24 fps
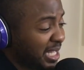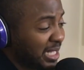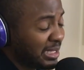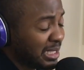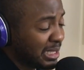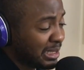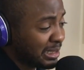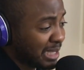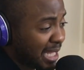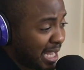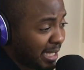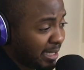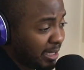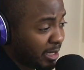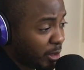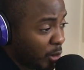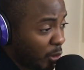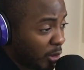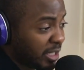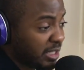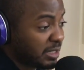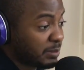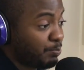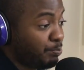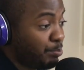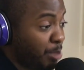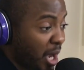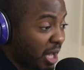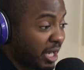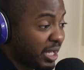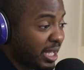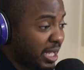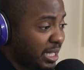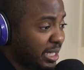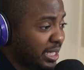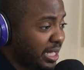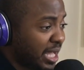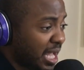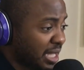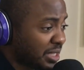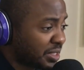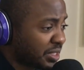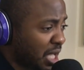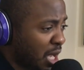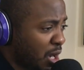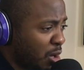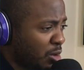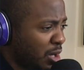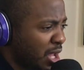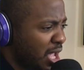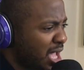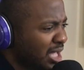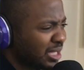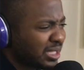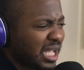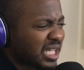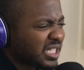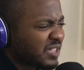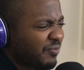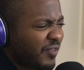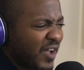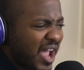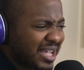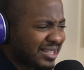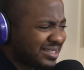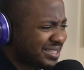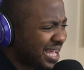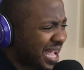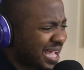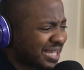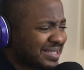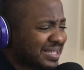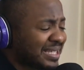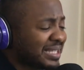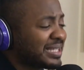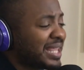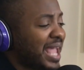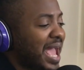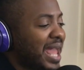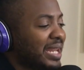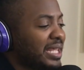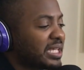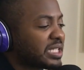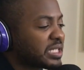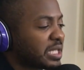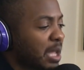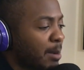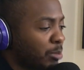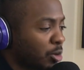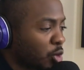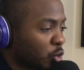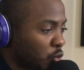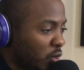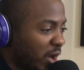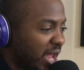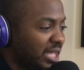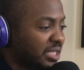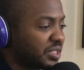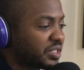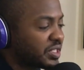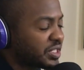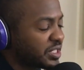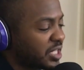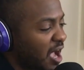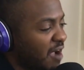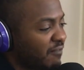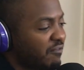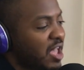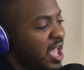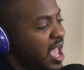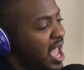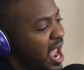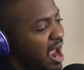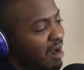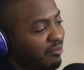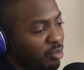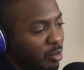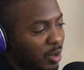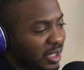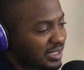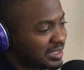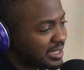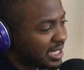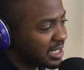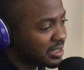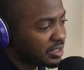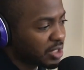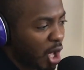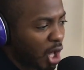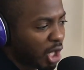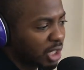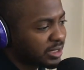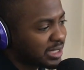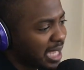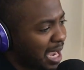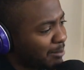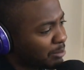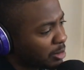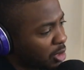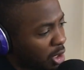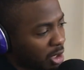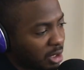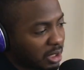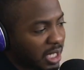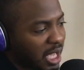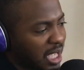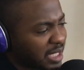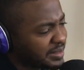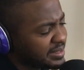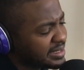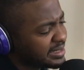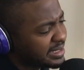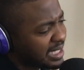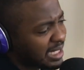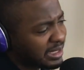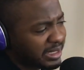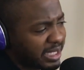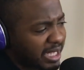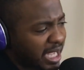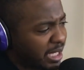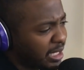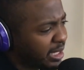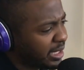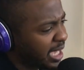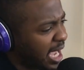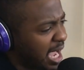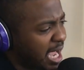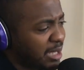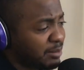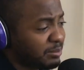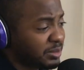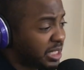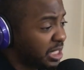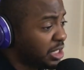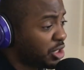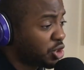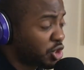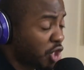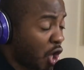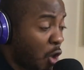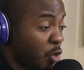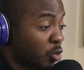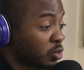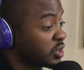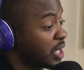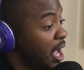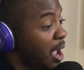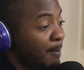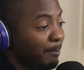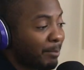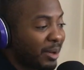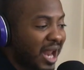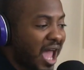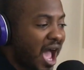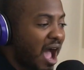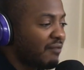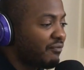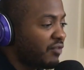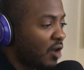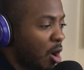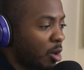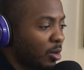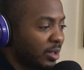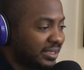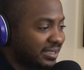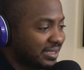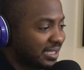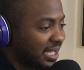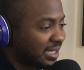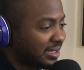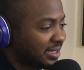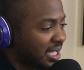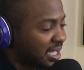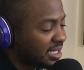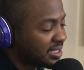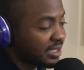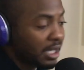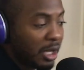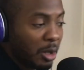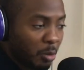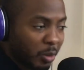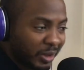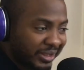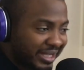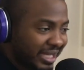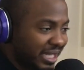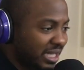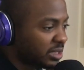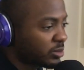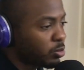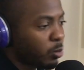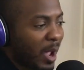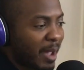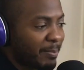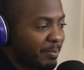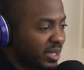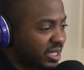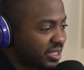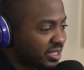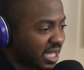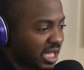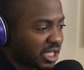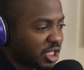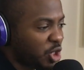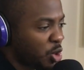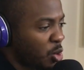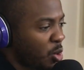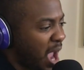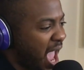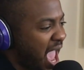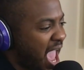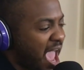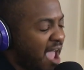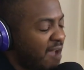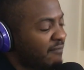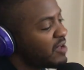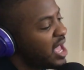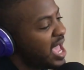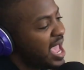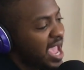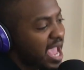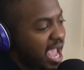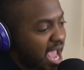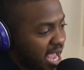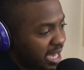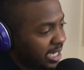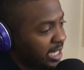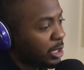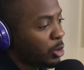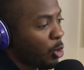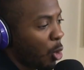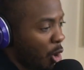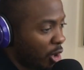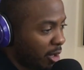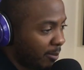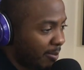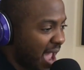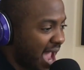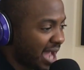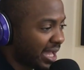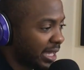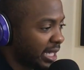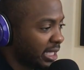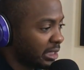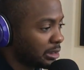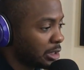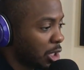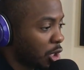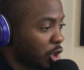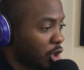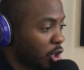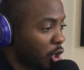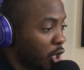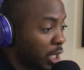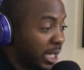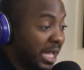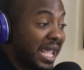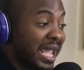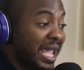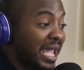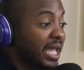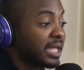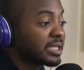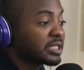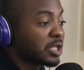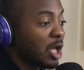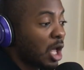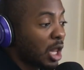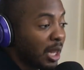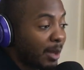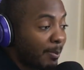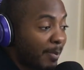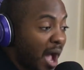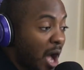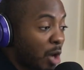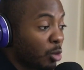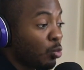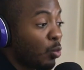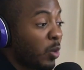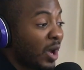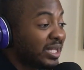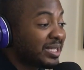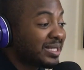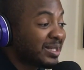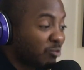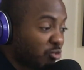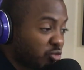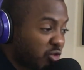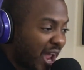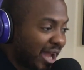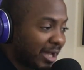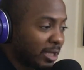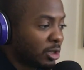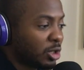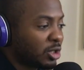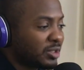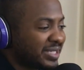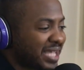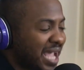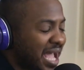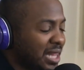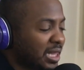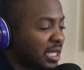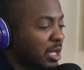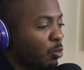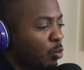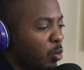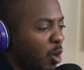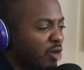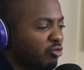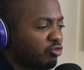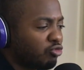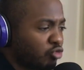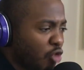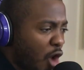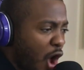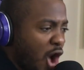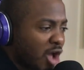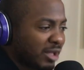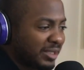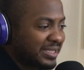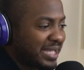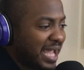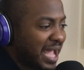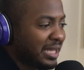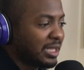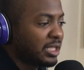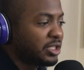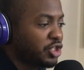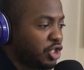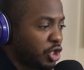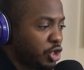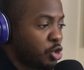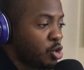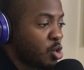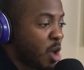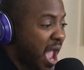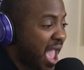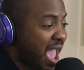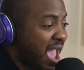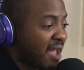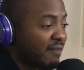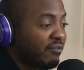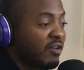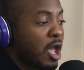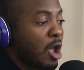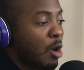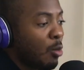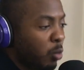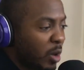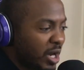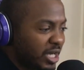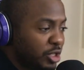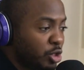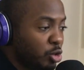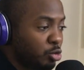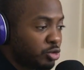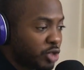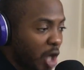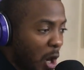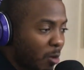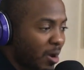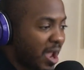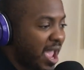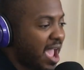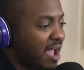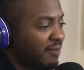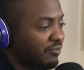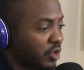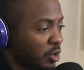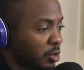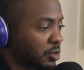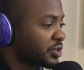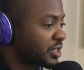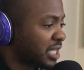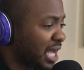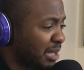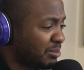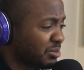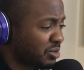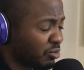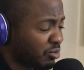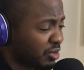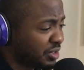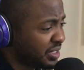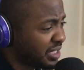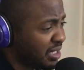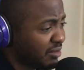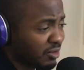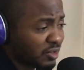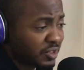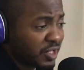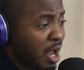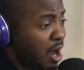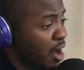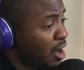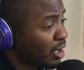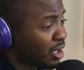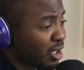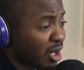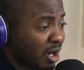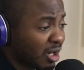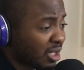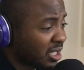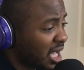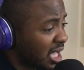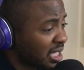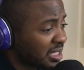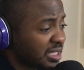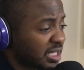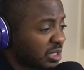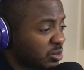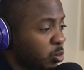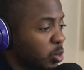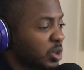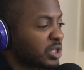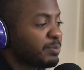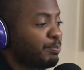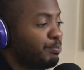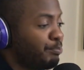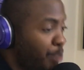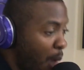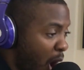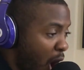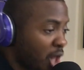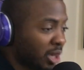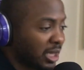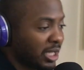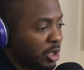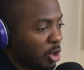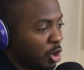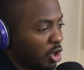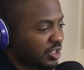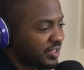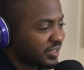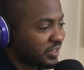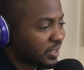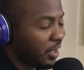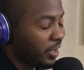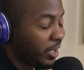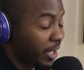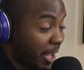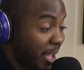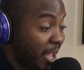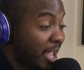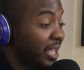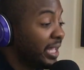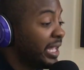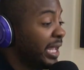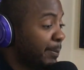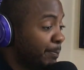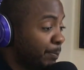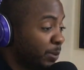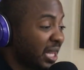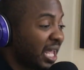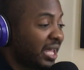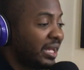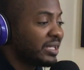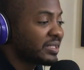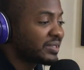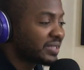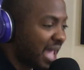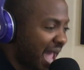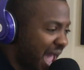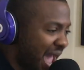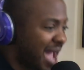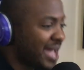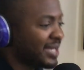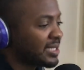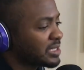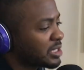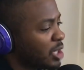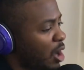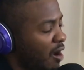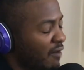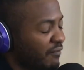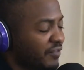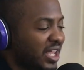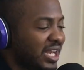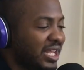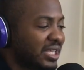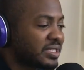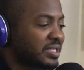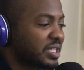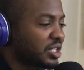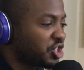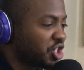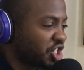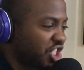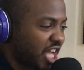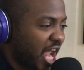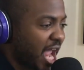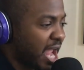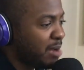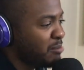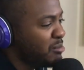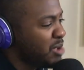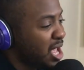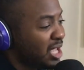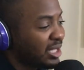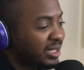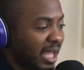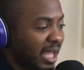Thielen landed on his butt in the end zone. That's fantastic. That is some great stuff. Everyone says all the time, Kirk Cousins, at the end of games, he chokes. But I've always said this, with these weapons that you have, any quarterback can look good. It's all about what regular talent, what raw talent do you have when you don't have those types of receivers. Kirk Cousins was balling on Sunday. He played his ass off, and it's a shame